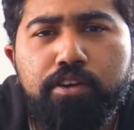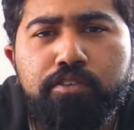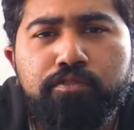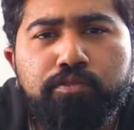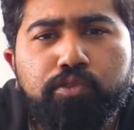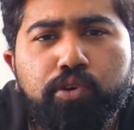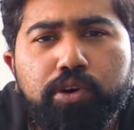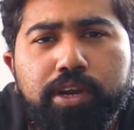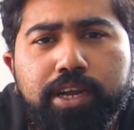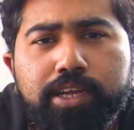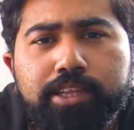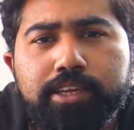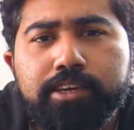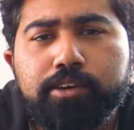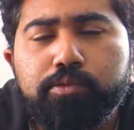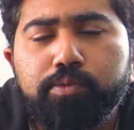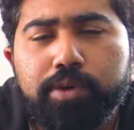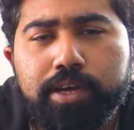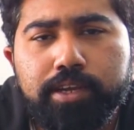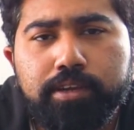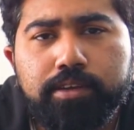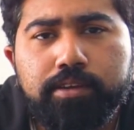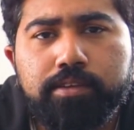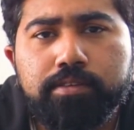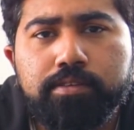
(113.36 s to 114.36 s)
for any
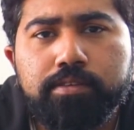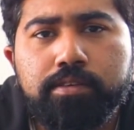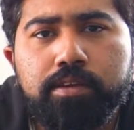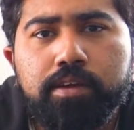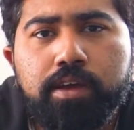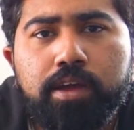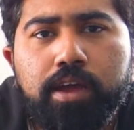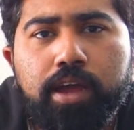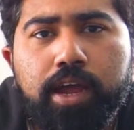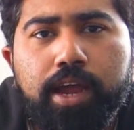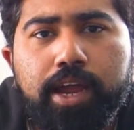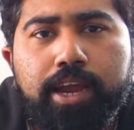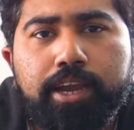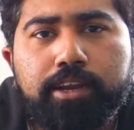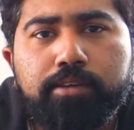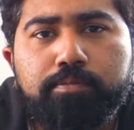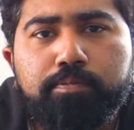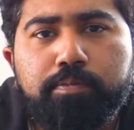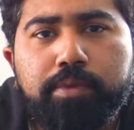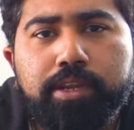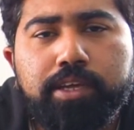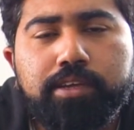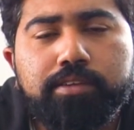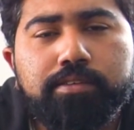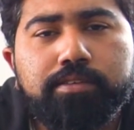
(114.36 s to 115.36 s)
queries,
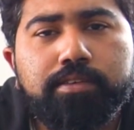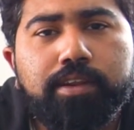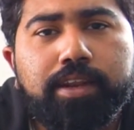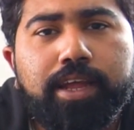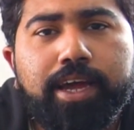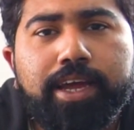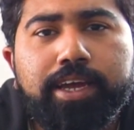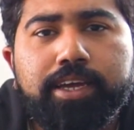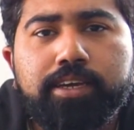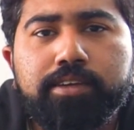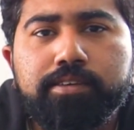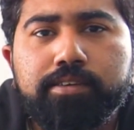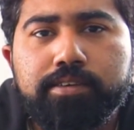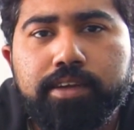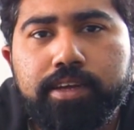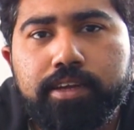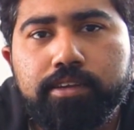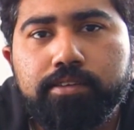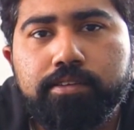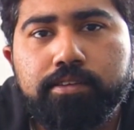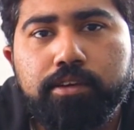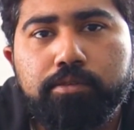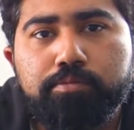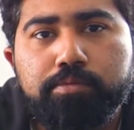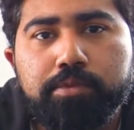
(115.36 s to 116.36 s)
and please like, share,
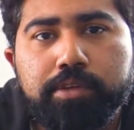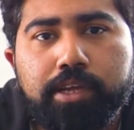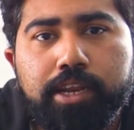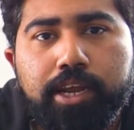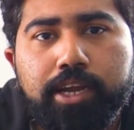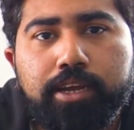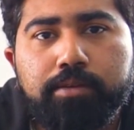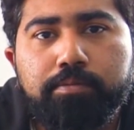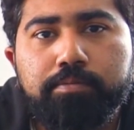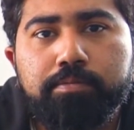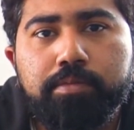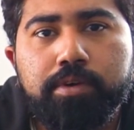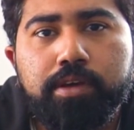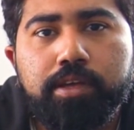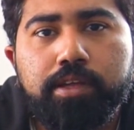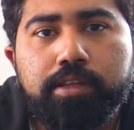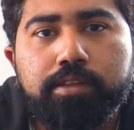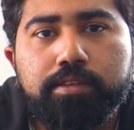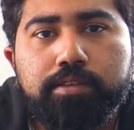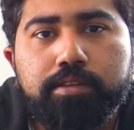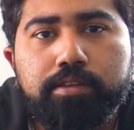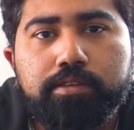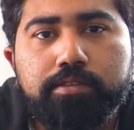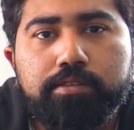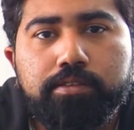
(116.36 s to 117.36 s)
subscribe
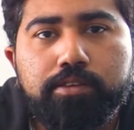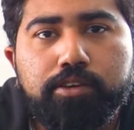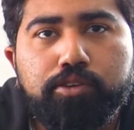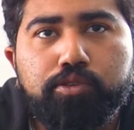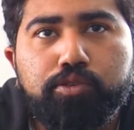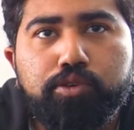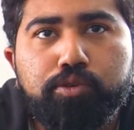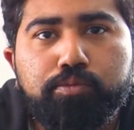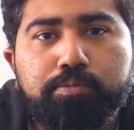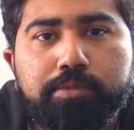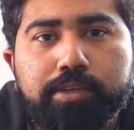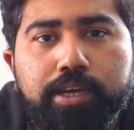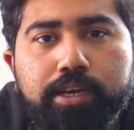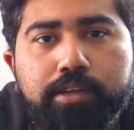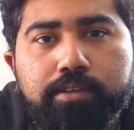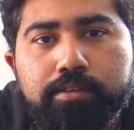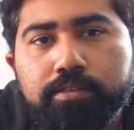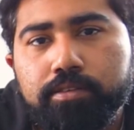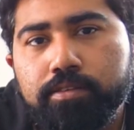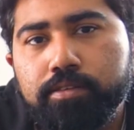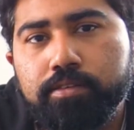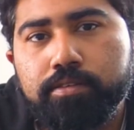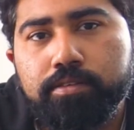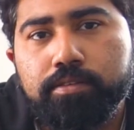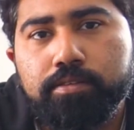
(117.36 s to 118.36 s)
this YouTube
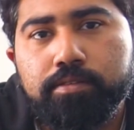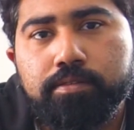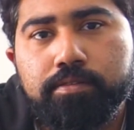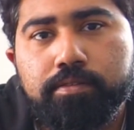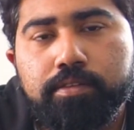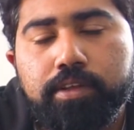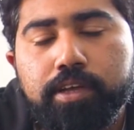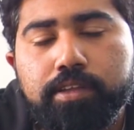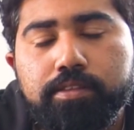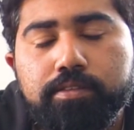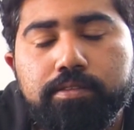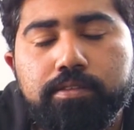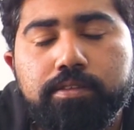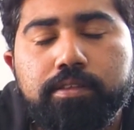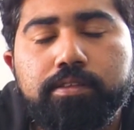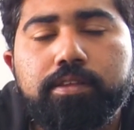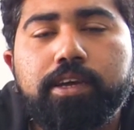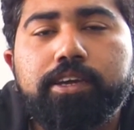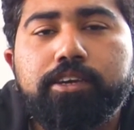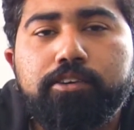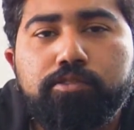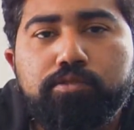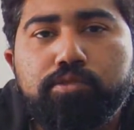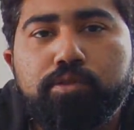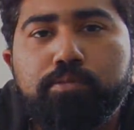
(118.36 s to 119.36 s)
channel.
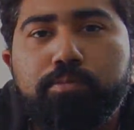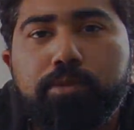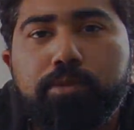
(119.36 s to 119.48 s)
Thank you so